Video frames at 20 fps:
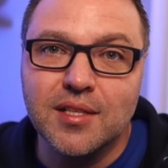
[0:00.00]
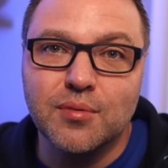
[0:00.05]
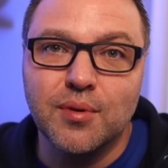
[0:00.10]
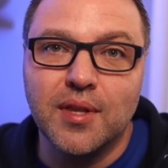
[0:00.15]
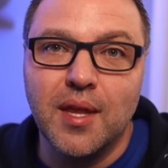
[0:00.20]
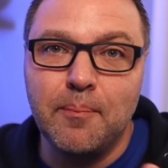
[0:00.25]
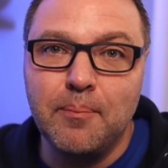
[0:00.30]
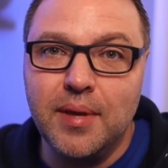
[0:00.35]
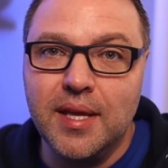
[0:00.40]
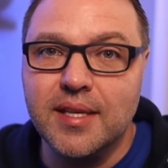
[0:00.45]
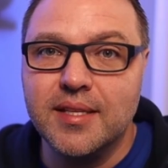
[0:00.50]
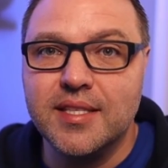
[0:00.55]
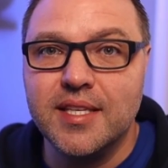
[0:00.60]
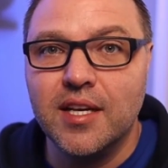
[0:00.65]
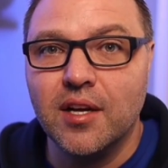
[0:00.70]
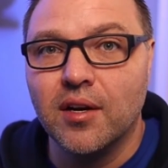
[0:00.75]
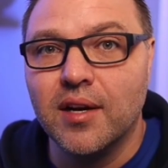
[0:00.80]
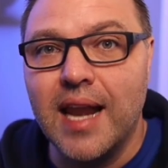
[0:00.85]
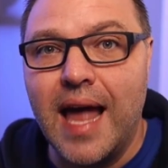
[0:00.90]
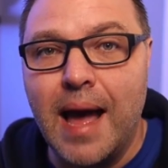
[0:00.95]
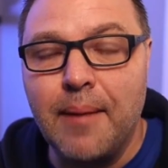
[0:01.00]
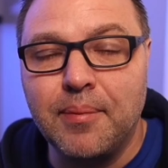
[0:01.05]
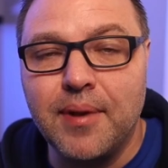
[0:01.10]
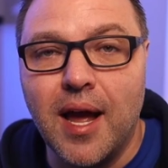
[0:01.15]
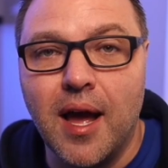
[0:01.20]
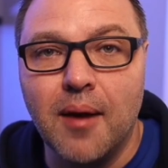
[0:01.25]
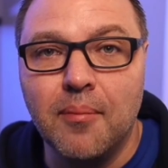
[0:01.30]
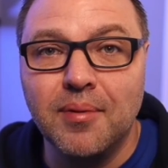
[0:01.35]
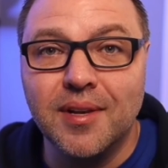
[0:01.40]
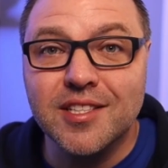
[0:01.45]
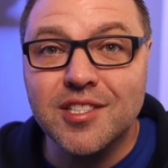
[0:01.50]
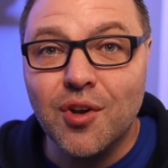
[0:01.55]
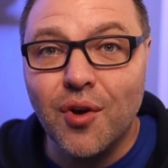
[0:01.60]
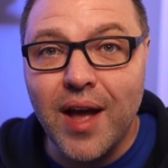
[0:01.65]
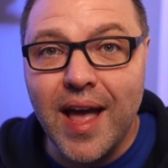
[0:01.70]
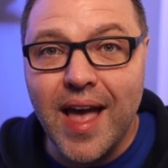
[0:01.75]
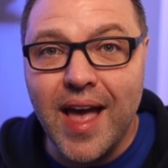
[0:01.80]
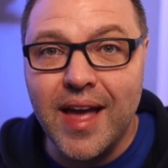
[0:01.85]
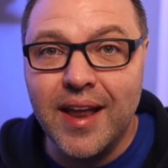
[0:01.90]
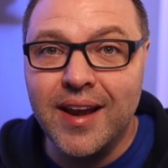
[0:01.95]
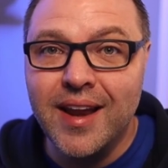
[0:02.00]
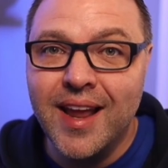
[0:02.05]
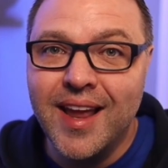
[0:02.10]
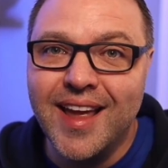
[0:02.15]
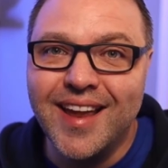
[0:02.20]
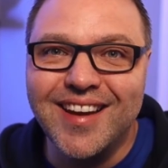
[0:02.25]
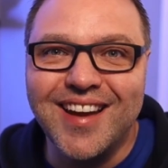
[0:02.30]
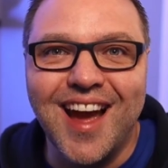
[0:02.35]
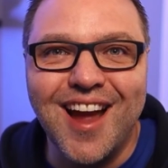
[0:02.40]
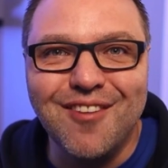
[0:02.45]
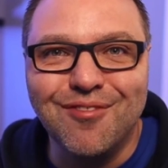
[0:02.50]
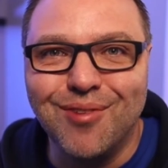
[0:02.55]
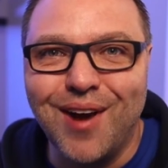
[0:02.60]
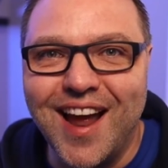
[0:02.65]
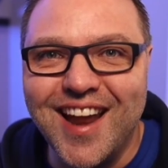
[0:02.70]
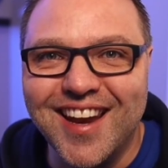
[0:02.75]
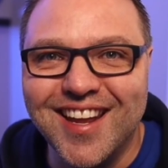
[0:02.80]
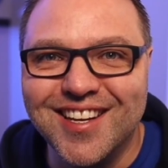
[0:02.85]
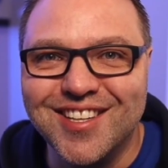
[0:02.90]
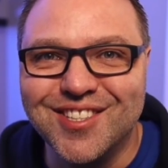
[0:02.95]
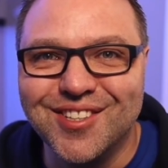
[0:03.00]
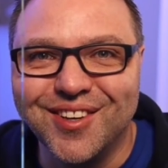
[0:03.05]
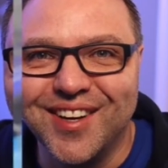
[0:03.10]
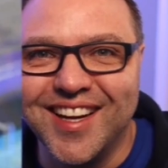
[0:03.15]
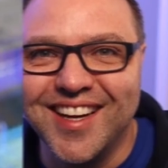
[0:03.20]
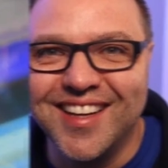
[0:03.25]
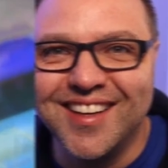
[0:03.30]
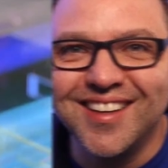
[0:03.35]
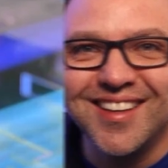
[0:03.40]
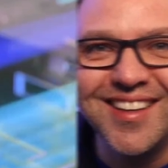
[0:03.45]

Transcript: with a P C or laptop. Let's go ahead and dive right into it.